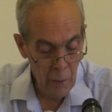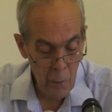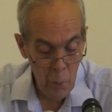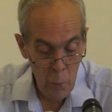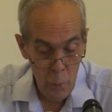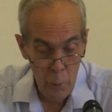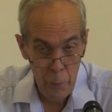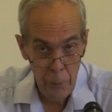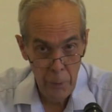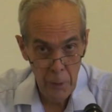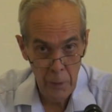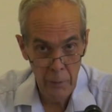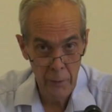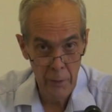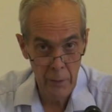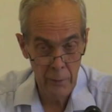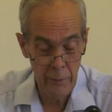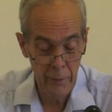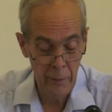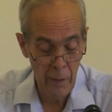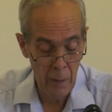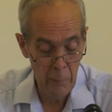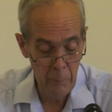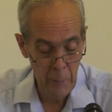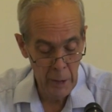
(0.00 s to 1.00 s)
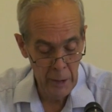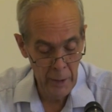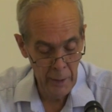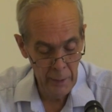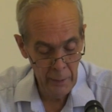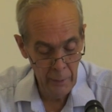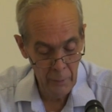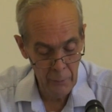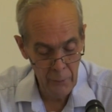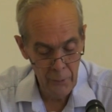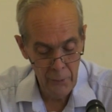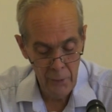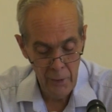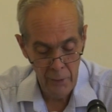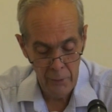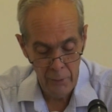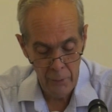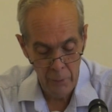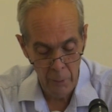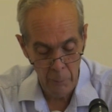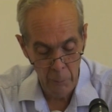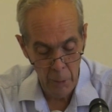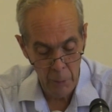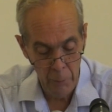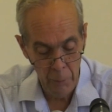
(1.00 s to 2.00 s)
over-determining
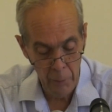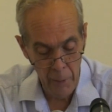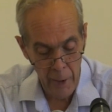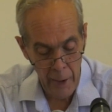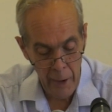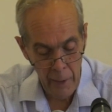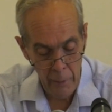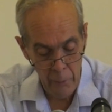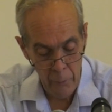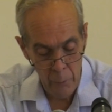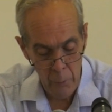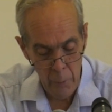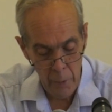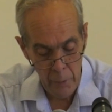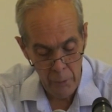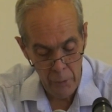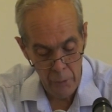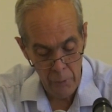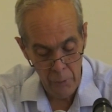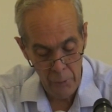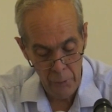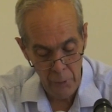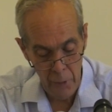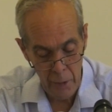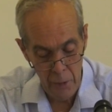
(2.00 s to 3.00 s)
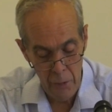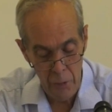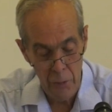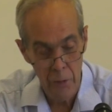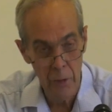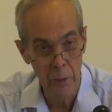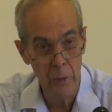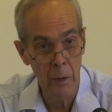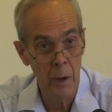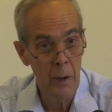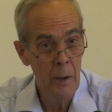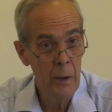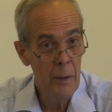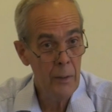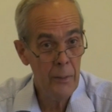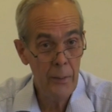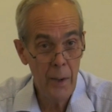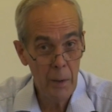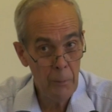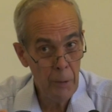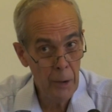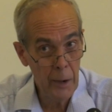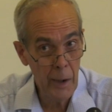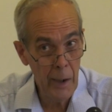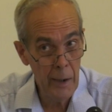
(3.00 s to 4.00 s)
system of land registration
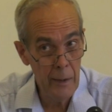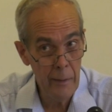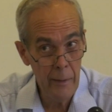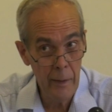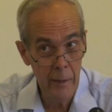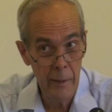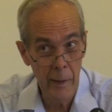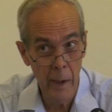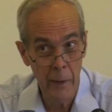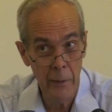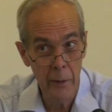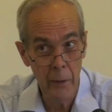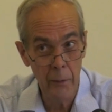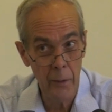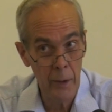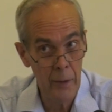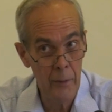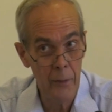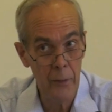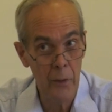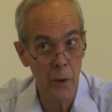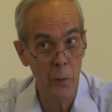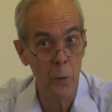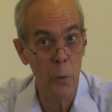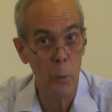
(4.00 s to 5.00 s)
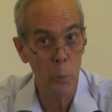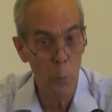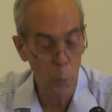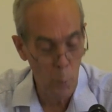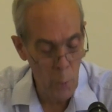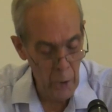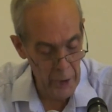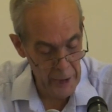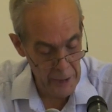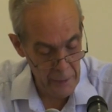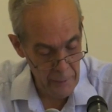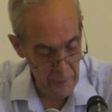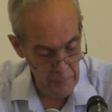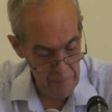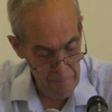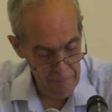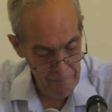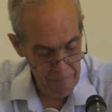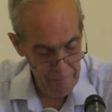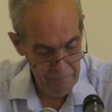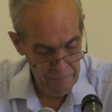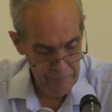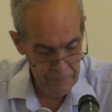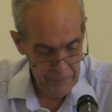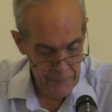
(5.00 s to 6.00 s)
suffocated under its own weight,
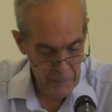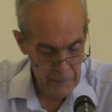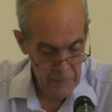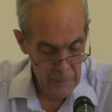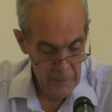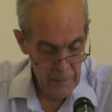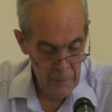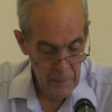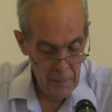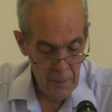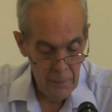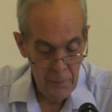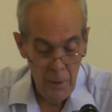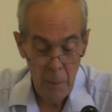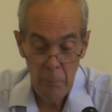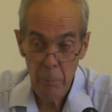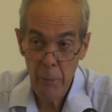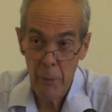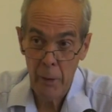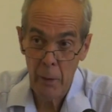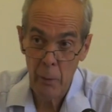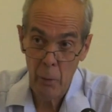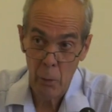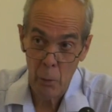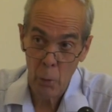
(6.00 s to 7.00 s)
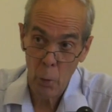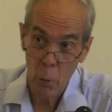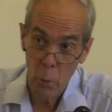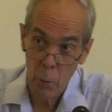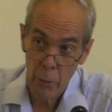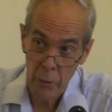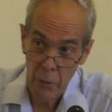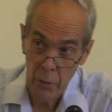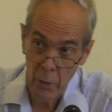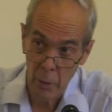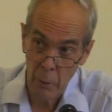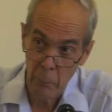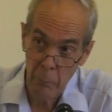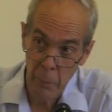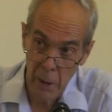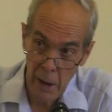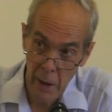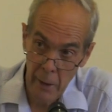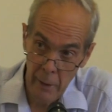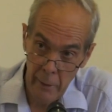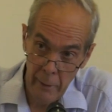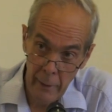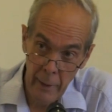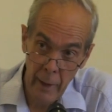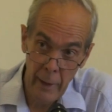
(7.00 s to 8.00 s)
something that also
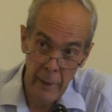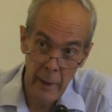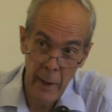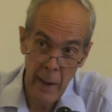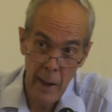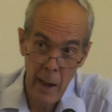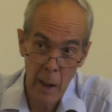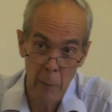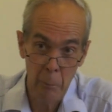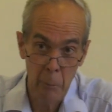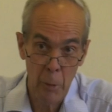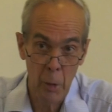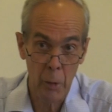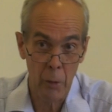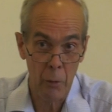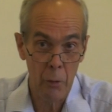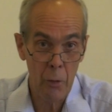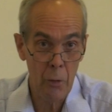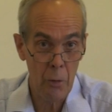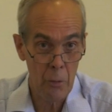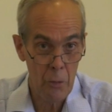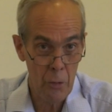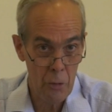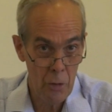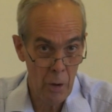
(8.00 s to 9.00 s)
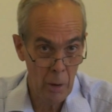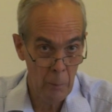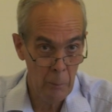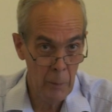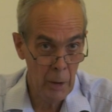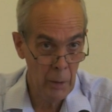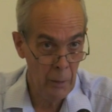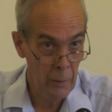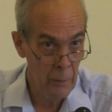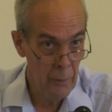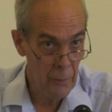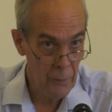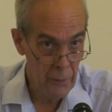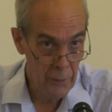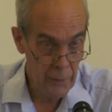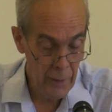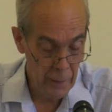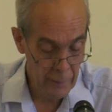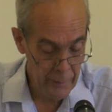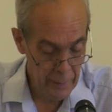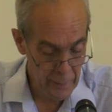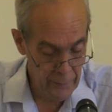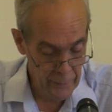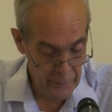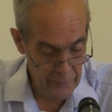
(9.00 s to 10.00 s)
apparently happened to German
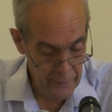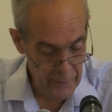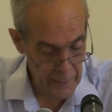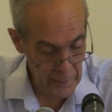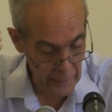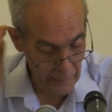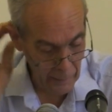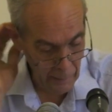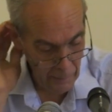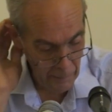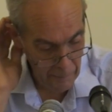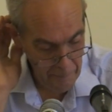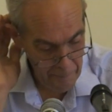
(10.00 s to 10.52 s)
Statistik.